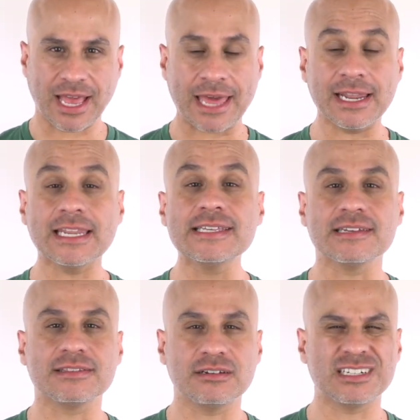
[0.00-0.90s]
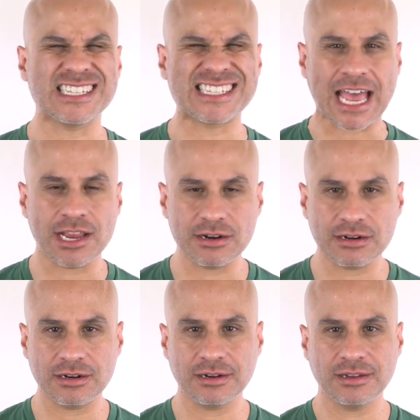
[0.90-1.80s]
and elicit their
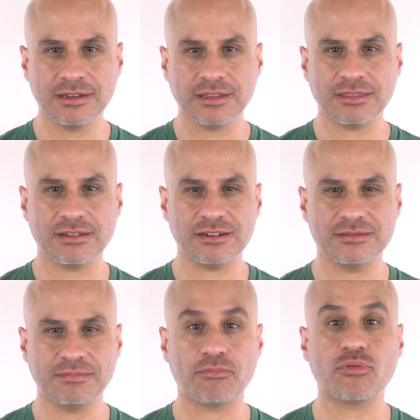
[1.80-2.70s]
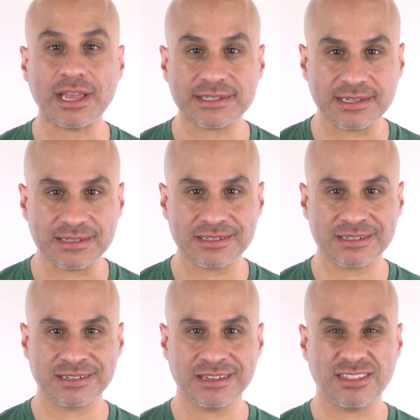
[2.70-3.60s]
desire, their
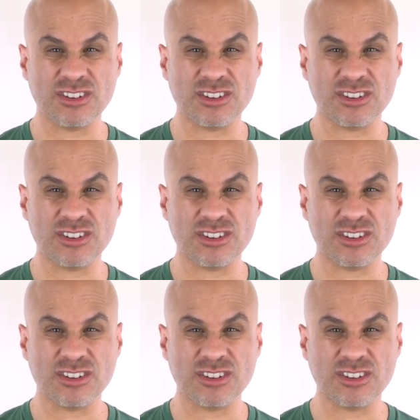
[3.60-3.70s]
presence,